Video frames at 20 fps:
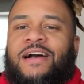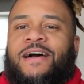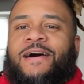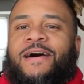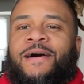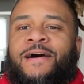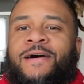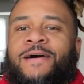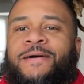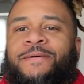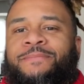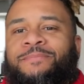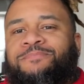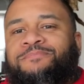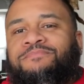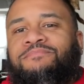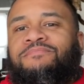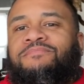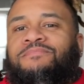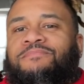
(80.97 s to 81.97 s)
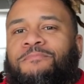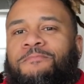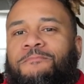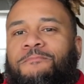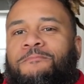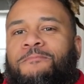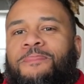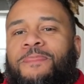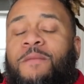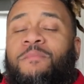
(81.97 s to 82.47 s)
But,
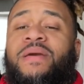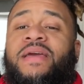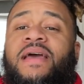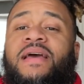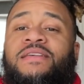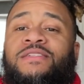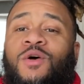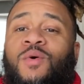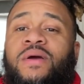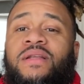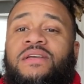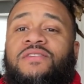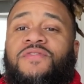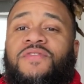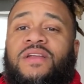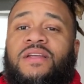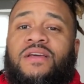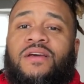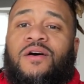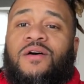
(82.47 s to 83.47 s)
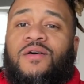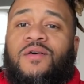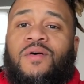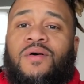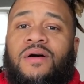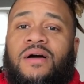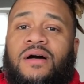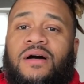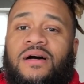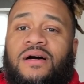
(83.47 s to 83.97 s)
yeah, so in this
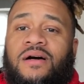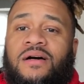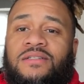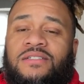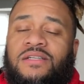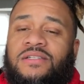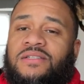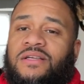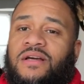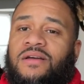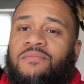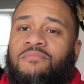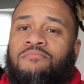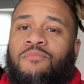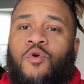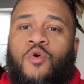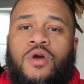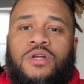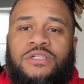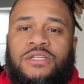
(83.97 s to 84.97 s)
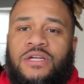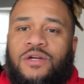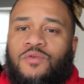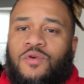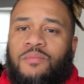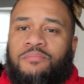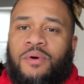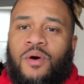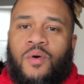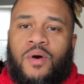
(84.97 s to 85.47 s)
video, just more general
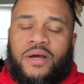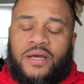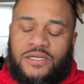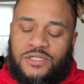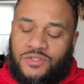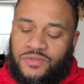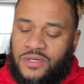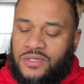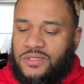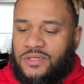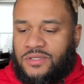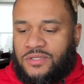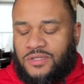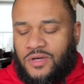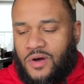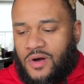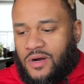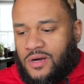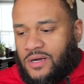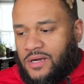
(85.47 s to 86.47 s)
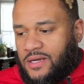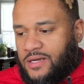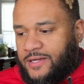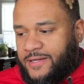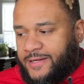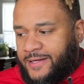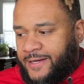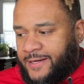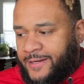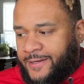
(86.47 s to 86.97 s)
boa constrictor talk
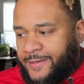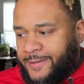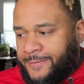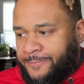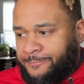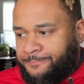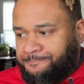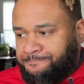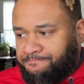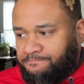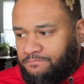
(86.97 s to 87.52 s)
and